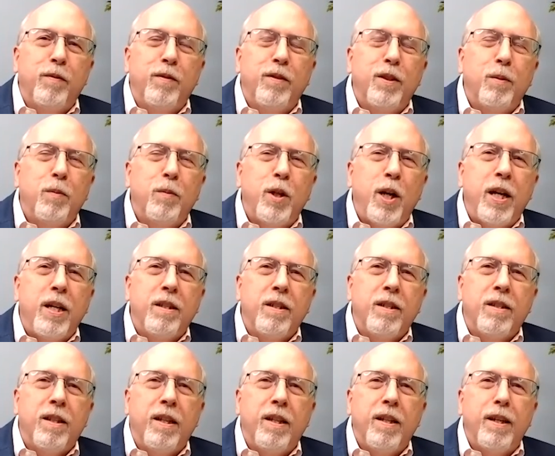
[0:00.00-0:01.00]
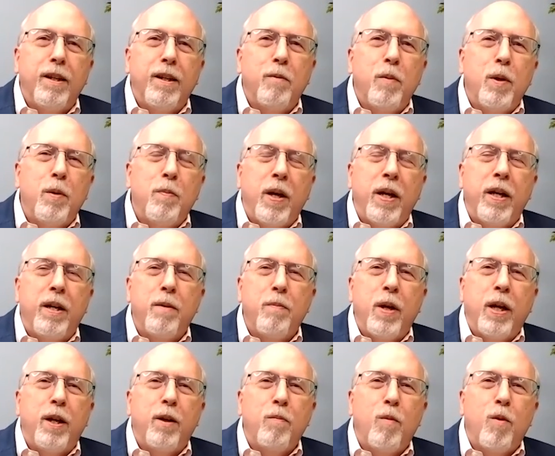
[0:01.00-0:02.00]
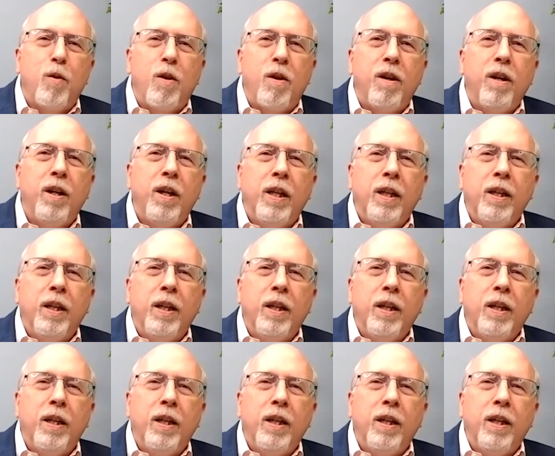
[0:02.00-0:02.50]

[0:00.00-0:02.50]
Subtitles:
some changes that need to be made to make it more